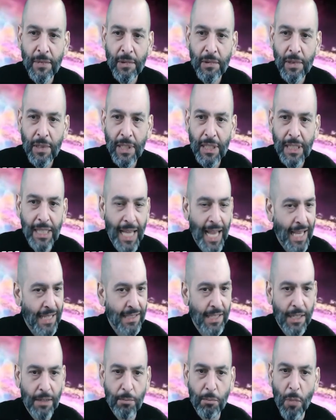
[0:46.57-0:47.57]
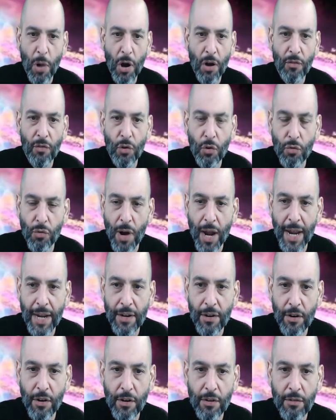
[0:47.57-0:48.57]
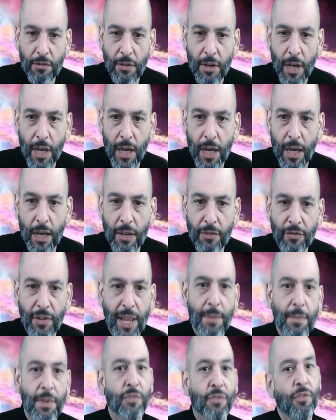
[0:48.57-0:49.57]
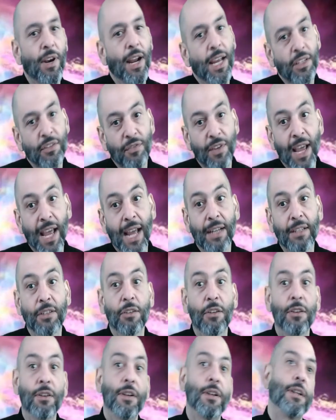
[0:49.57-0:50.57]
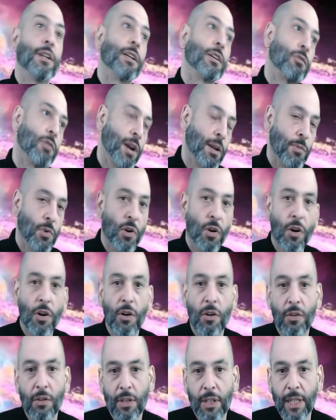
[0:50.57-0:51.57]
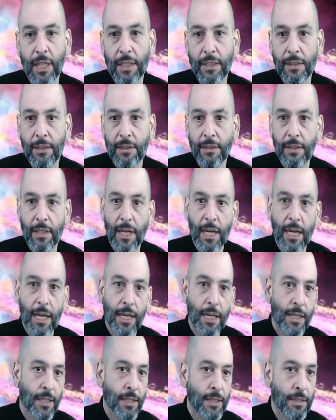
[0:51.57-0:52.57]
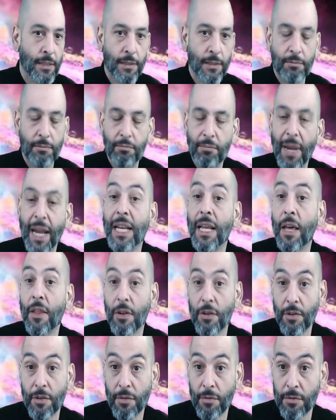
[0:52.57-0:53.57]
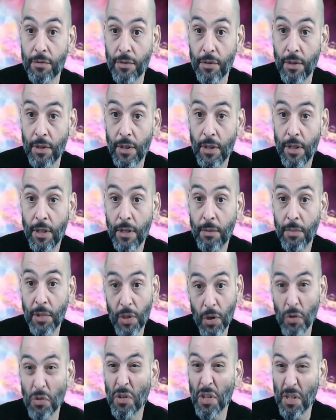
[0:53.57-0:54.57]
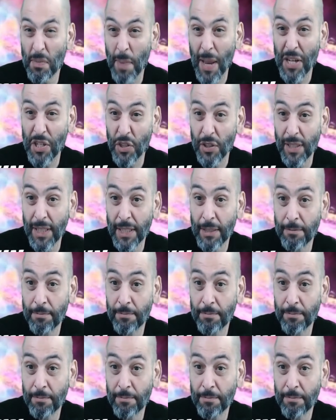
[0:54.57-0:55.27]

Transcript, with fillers: classic Marvel writer, uh, famous for X Factor and Incredible Hulk and uh, many others, but those especially.